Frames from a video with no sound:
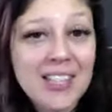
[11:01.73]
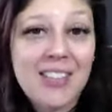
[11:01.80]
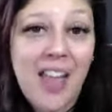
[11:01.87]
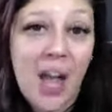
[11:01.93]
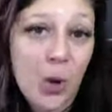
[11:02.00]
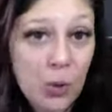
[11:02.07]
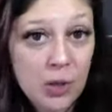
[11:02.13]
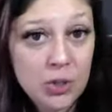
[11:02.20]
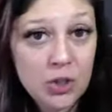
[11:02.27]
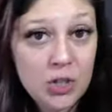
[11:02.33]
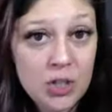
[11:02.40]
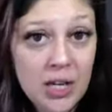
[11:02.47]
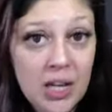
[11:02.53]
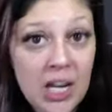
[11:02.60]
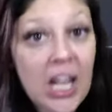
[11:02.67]
that
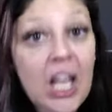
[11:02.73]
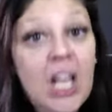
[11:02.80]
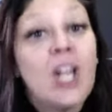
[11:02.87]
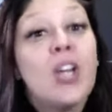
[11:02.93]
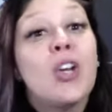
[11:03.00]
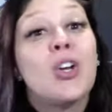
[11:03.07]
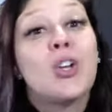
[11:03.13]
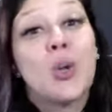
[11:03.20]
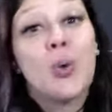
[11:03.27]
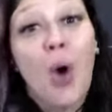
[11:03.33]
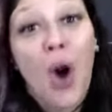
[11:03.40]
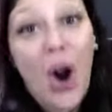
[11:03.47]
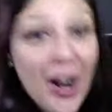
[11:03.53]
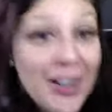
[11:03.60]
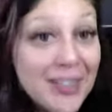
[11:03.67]
question, you
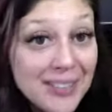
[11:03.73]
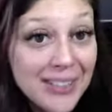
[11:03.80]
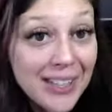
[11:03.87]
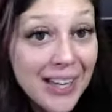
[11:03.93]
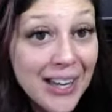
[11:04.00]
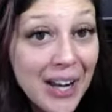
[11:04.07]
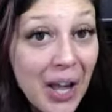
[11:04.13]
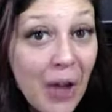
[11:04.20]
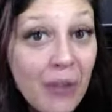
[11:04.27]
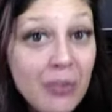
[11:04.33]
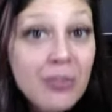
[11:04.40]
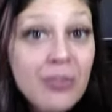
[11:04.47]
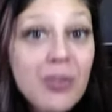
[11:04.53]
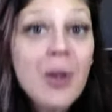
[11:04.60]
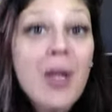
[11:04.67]
are sick
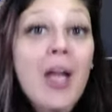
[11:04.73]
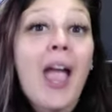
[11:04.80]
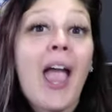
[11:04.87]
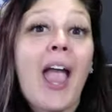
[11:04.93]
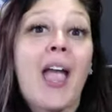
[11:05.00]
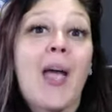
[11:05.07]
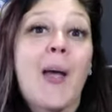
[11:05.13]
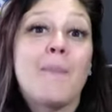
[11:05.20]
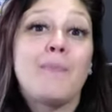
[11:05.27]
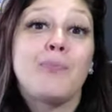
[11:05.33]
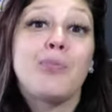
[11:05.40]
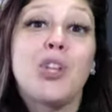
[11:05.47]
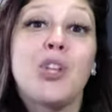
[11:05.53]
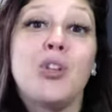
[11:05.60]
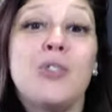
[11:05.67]
enough.
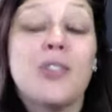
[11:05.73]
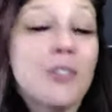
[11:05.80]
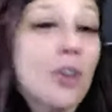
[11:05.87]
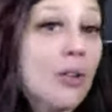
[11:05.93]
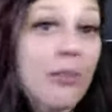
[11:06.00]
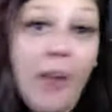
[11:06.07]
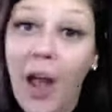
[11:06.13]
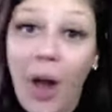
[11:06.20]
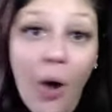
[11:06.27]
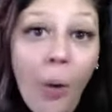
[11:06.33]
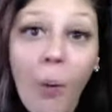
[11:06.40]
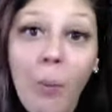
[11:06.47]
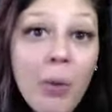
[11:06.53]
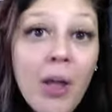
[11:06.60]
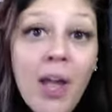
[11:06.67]
And you deserve
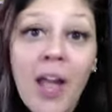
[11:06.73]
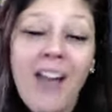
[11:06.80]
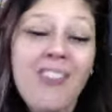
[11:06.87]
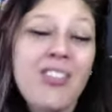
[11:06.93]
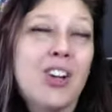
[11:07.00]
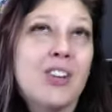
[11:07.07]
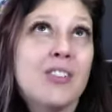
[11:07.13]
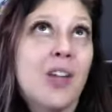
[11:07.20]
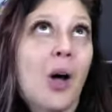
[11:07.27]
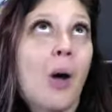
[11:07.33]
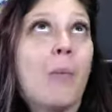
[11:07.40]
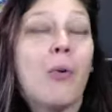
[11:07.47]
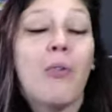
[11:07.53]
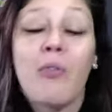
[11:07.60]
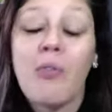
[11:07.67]
help, and there is
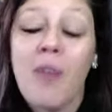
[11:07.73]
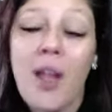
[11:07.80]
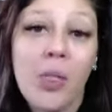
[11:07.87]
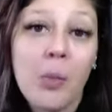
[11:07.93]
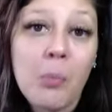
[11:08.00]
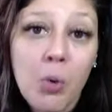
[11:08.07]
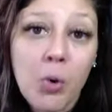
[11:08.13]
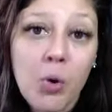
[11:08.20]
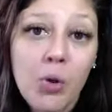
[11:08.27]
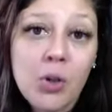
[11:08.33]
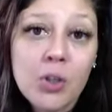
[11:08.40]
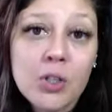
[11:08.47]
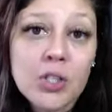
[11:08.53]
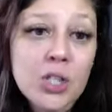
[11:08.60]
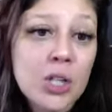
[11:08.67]
help available
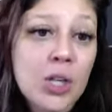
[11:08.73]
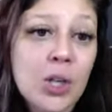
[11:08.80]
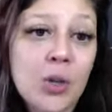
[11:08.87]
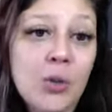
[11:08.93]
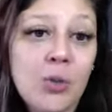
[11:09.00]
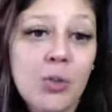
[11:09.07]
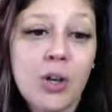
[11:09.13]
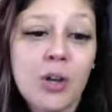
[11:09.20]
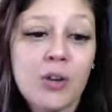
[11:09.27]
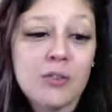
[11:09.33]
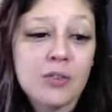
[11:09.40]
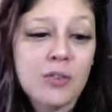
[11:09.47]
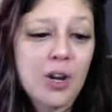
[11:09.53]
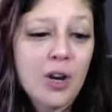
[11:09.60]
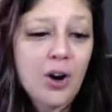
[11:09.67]
to you.
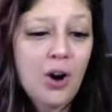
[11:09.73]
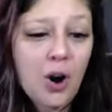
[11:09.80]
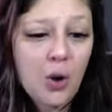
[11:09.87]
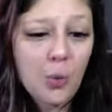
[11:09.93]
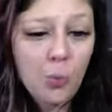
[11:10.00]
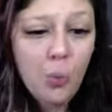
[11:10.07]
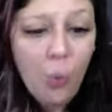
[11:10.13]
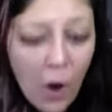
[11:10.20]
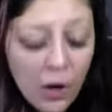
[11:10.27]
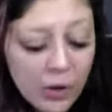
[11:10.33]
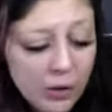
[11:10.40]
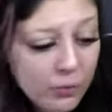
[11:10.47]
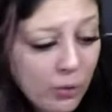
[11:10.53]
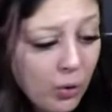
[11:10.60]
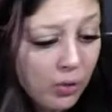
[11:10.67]
There are
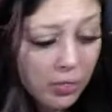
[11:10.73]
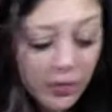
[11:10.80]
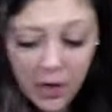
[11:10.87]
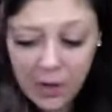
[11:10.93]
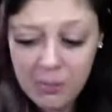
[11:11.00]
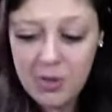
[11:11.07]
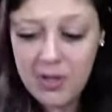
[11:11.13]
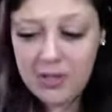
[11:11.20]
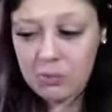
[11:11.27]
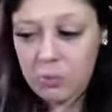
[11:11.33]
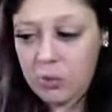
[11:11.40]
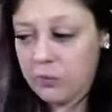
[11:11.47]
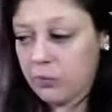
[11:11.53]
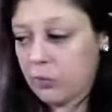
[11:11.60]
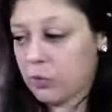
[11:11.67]
wonderful therapists,
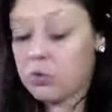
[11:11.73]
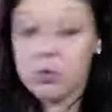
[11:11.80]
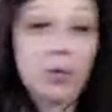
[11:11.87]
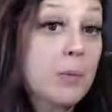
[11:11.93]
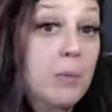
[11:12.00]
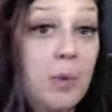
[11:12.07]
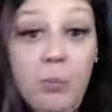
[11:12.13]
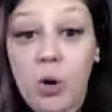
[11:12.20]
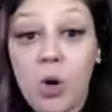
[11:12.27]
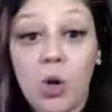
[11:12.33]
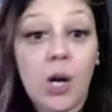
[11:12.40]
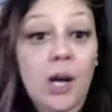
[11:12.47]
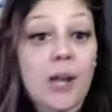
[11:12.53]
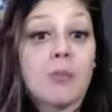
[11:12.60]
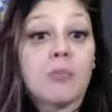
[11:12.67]
wonderful treatment
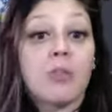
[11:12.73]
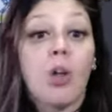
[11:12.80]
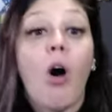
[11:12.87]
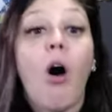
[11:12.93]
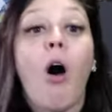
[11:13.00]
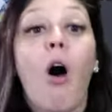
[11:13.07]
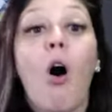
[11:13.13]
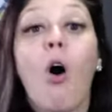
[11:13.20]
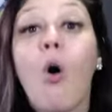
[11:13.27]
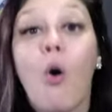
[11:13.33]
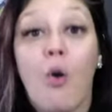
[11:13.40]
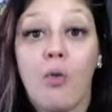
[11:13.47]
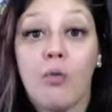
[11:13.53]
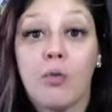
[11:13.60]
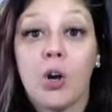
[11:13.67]
programs all
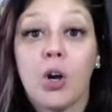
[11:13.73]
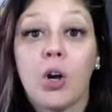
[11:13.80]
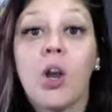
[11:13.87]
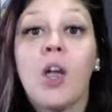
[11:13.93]
over